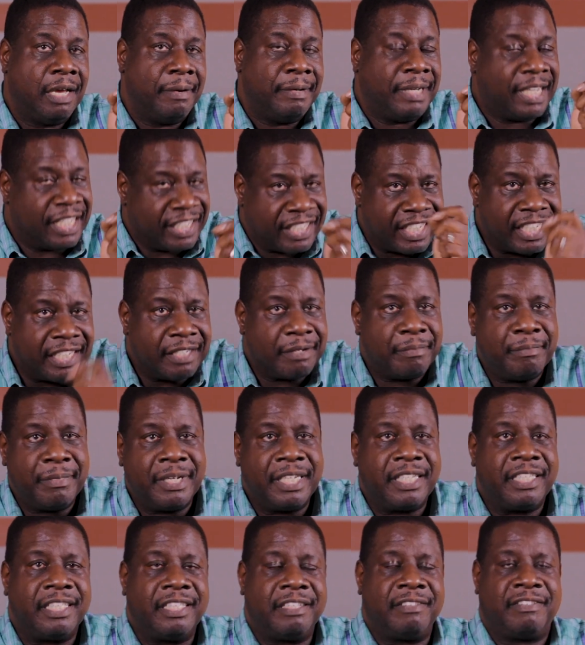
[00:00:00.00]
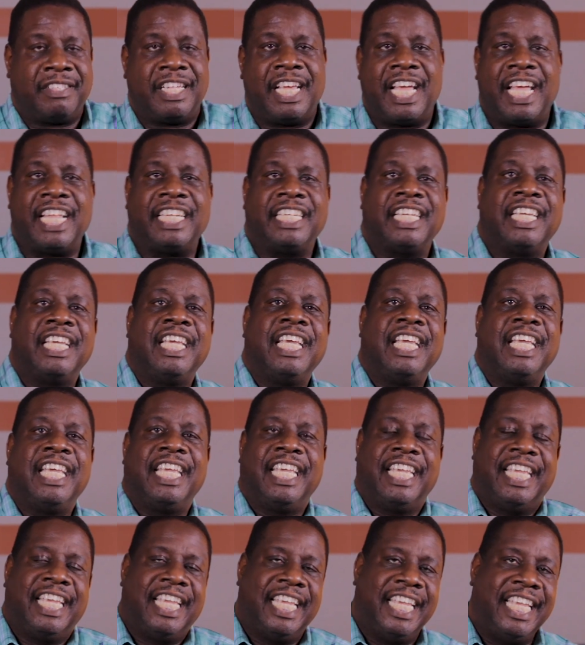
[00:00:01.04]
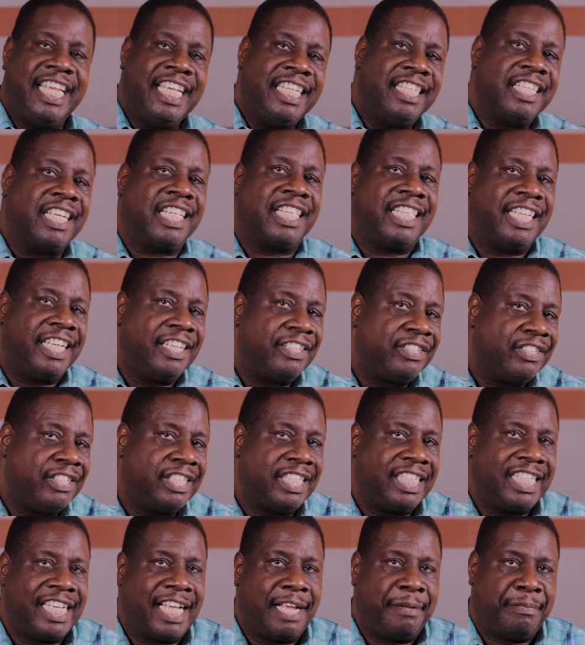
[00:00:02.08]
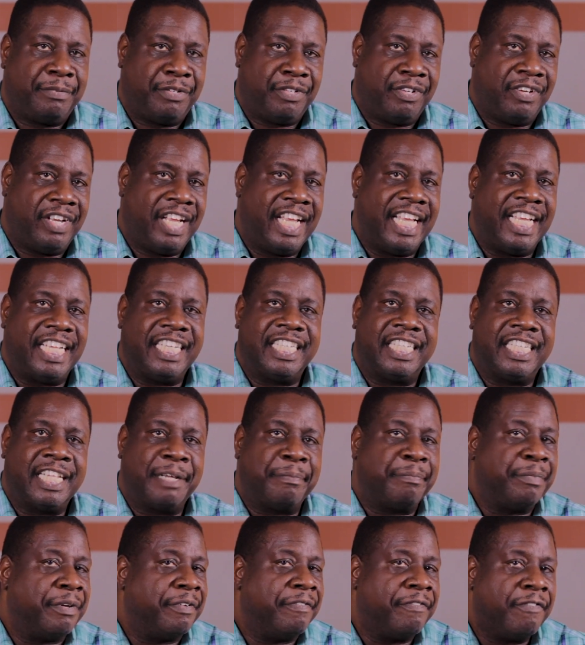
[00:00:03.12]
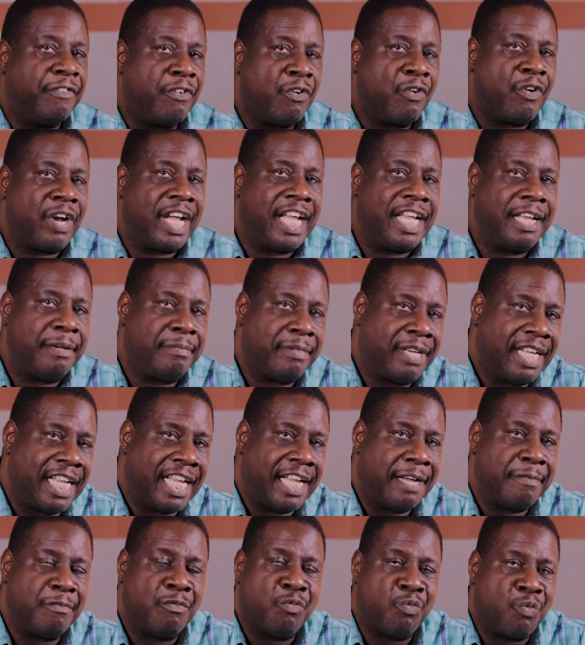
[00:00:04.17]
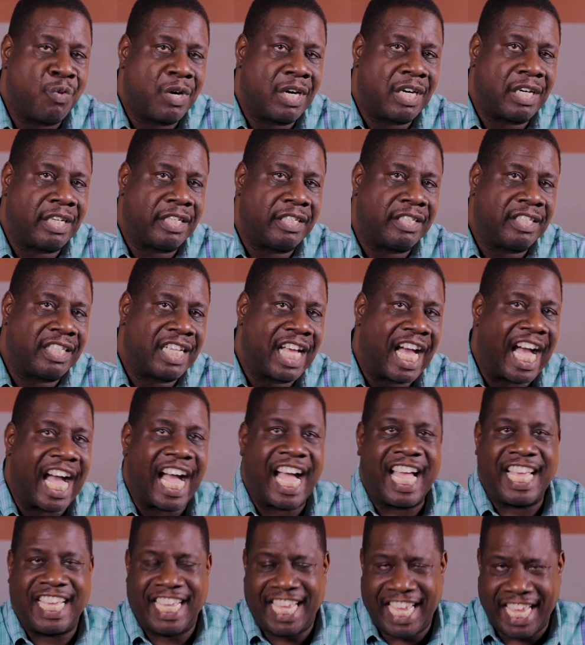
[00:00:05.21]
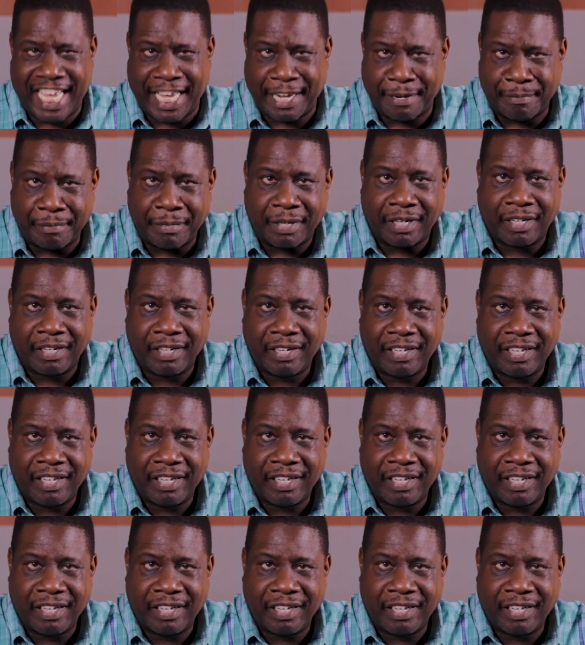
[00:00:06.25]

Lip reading: Because in the midst of that, he declares in chapter 8 that before Abraham was, I am.